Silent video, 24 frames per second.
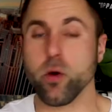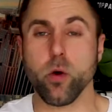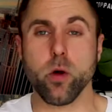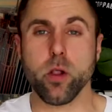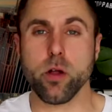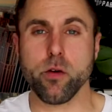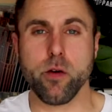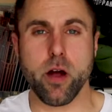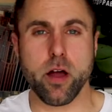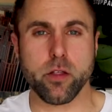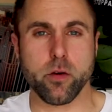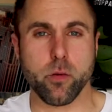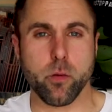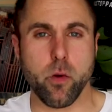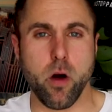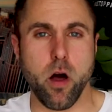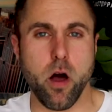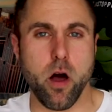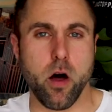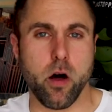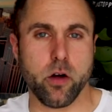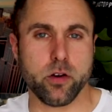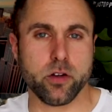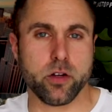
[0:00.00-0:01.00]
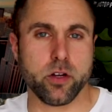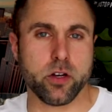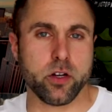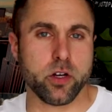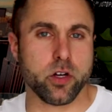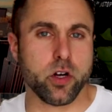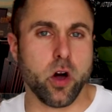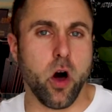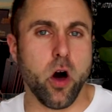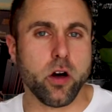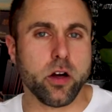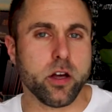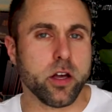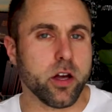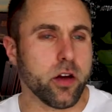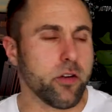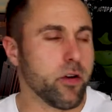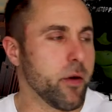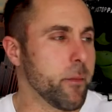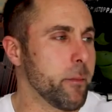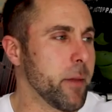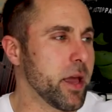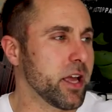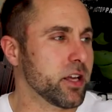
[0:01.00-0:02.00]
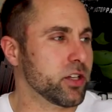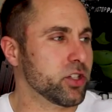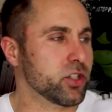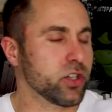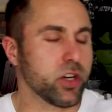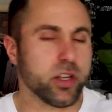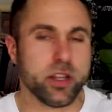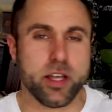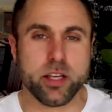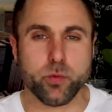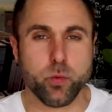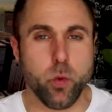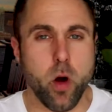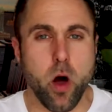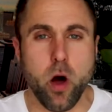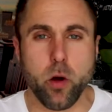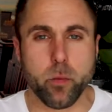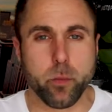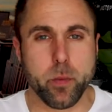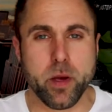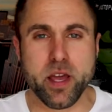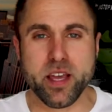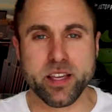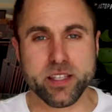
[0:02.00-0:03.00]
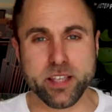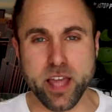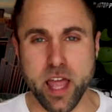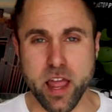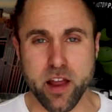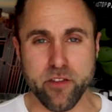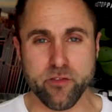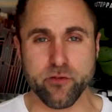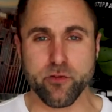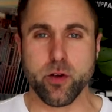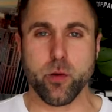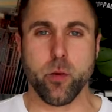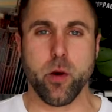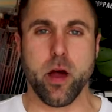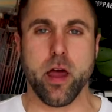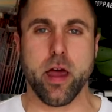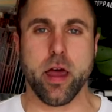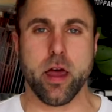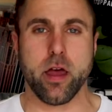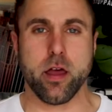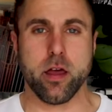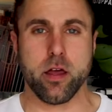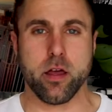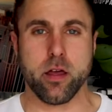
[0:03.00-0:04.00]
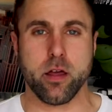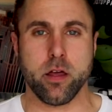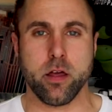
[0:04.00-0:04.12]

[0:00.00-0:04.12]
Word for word: all around the world, going to conquer and make sure there's world peace everywhere.